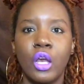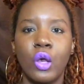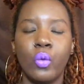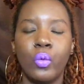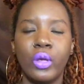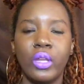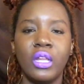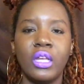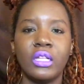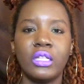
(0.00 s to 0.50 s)

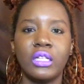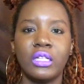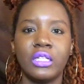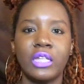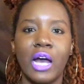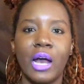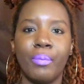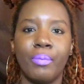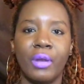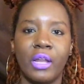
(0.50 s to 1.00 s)
We need to
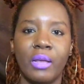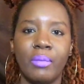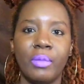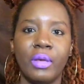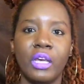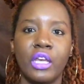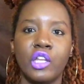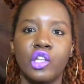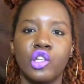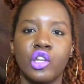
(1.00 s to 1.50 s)
stop blaming
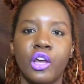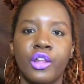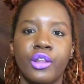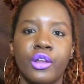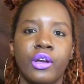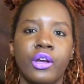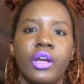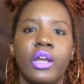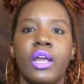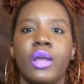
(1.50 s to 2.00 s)
each other,
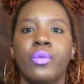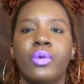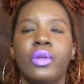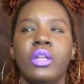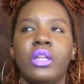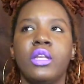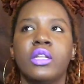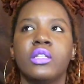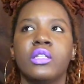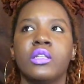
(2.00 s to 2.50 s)
and we
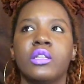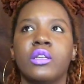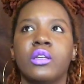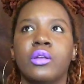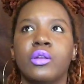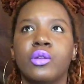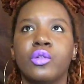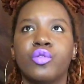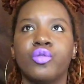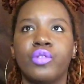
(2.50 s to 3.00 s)
need to
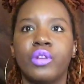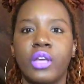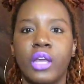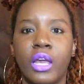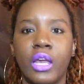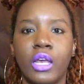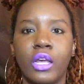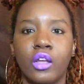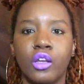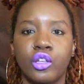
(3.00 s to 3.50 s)

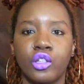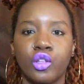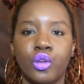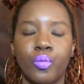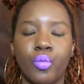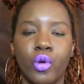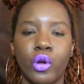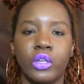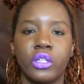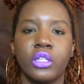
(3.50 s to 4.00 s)
create a
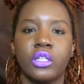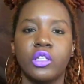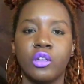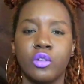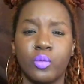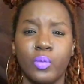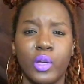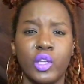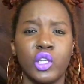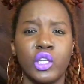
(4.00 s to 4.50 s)
support system,
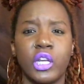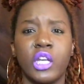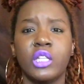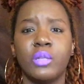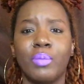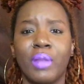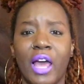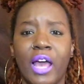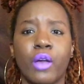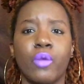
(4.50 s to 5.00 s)
especially as
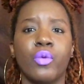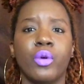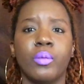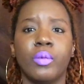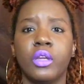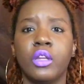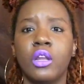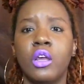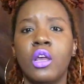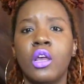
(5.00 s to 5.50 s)
Black
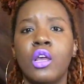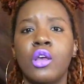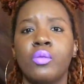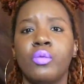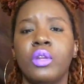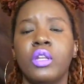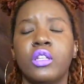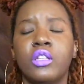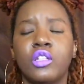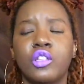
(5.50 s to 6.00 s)
women.
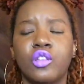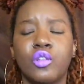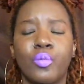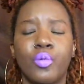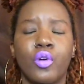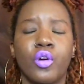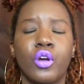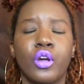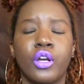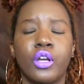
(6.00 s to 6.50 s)
We need to
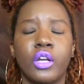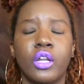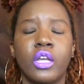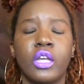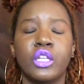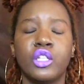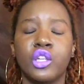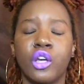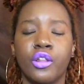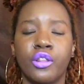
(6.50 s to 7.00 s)
support
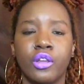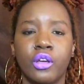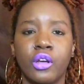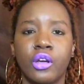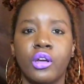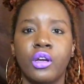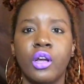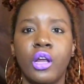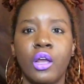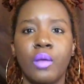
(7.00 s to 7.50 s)
each
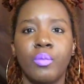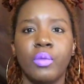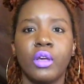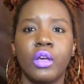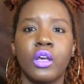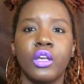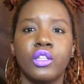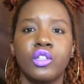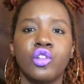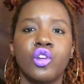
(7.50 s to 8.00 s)
other,
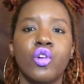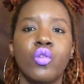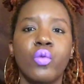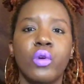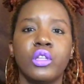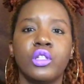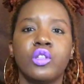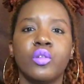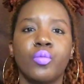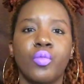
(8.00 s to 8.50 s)
because no
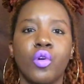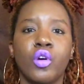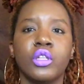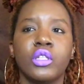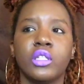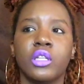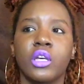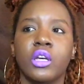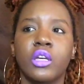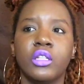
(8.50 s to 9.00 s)
one
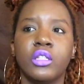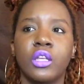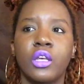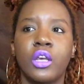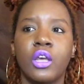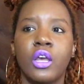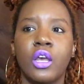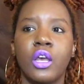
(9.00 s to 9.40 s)
supports us.